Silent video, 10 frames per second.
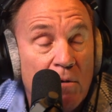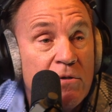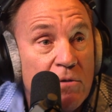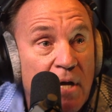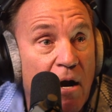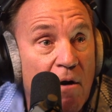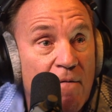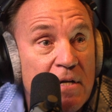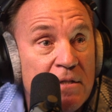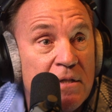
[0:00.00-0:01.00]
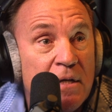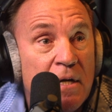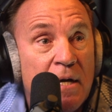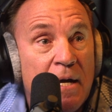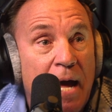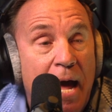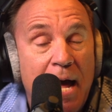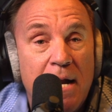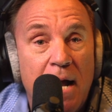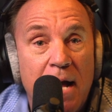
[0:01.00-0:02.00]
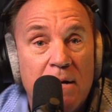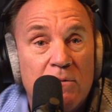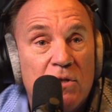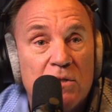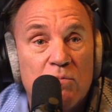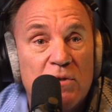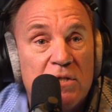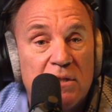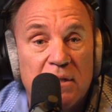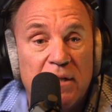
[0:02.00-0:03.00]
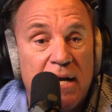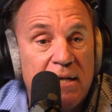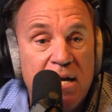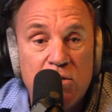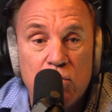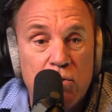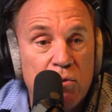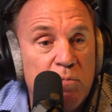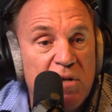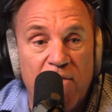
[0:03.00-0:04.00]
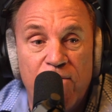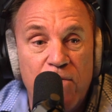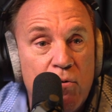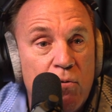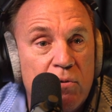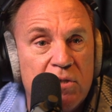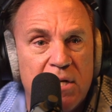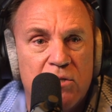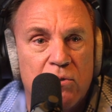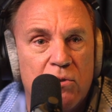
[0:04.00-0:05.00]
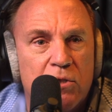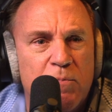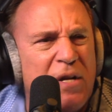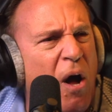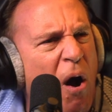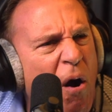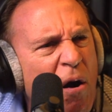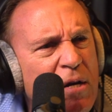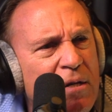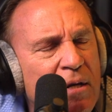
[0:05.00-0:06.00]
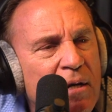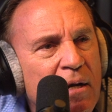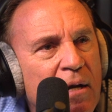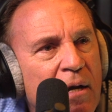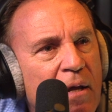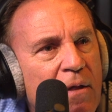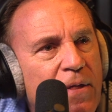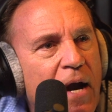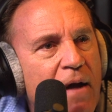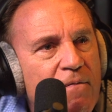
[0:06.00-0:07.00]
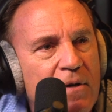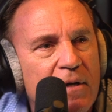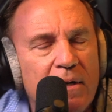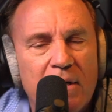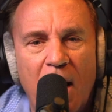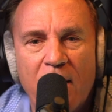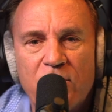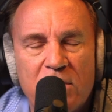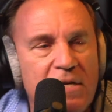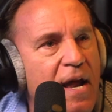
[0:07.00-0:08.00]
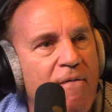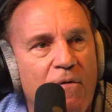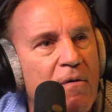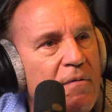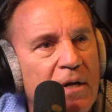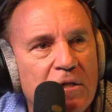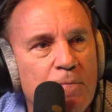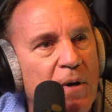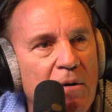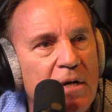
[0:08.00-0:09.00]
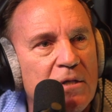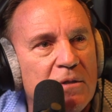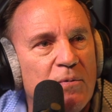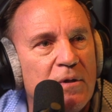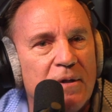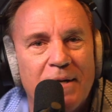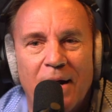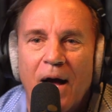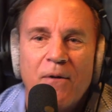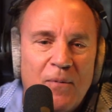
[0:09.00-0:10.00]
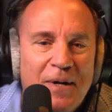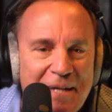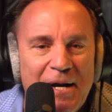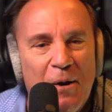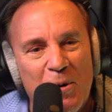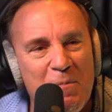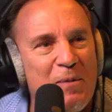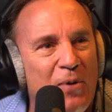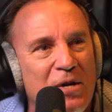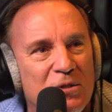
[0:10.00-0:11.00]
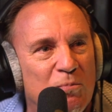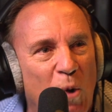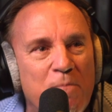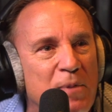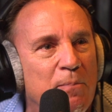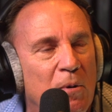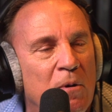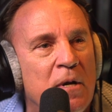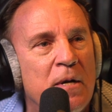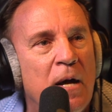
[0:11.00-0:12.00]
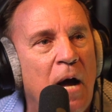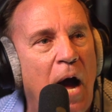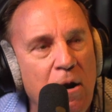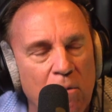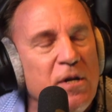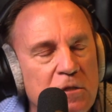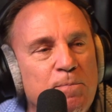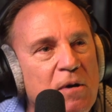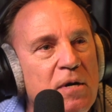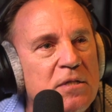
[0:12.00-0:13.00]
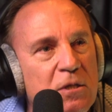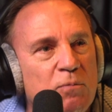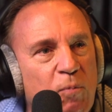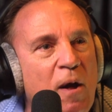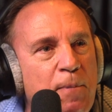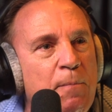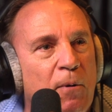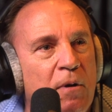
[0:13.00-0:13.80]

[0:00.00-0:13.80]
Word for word: took care of us, mm-hmm. and and just was like introduced me to foods, introduced me to heart mm-hmm. that I i just never experienced with you know I don't again I don't want to be prejudiced white people yeah I don't experience this with white people